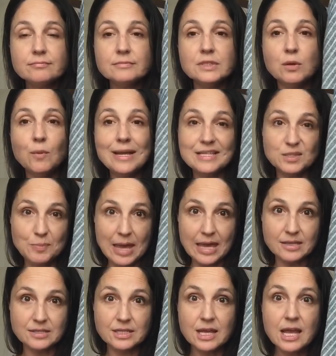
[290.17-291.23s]

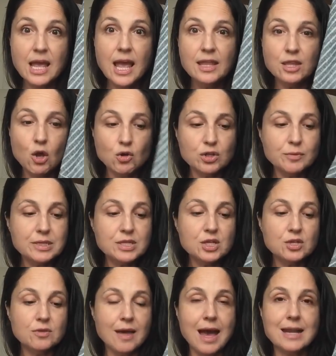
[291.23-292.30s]
waistband. The only reason to
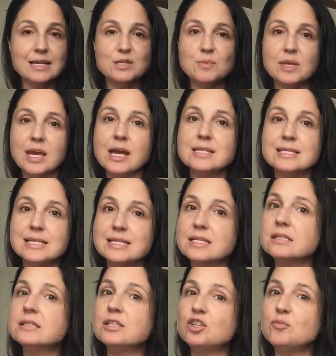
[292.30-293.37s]
do that is because it is a
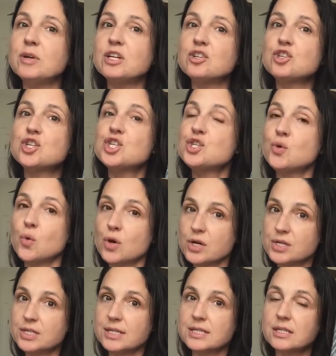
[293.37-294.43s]
little bit
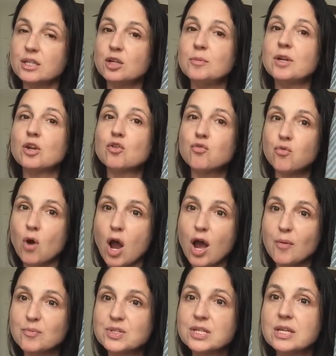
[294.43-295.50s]
short, it's a little bit
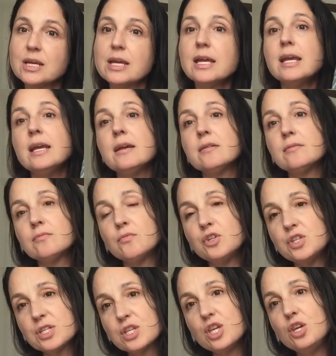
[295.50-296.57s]
cropped, which
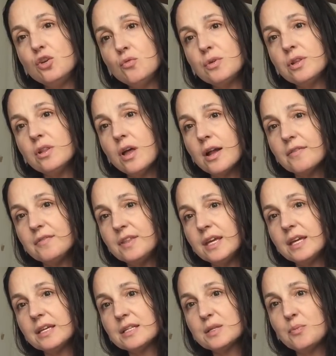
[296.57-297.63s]
is cute with a lot of
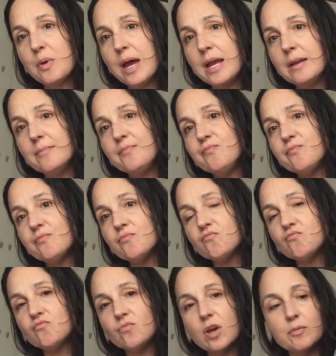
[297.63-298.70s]
things, but
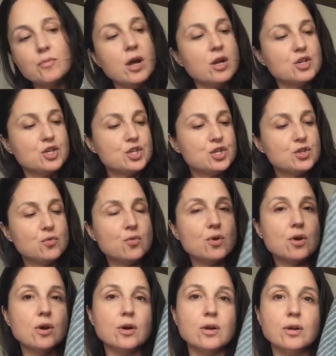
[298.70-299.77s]
I'm not
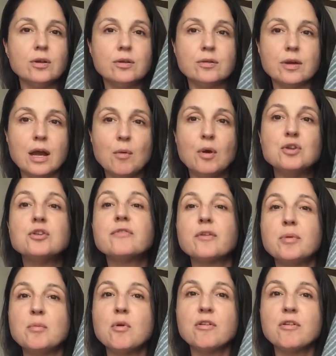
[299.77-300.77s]
sure I wonder if it'd be more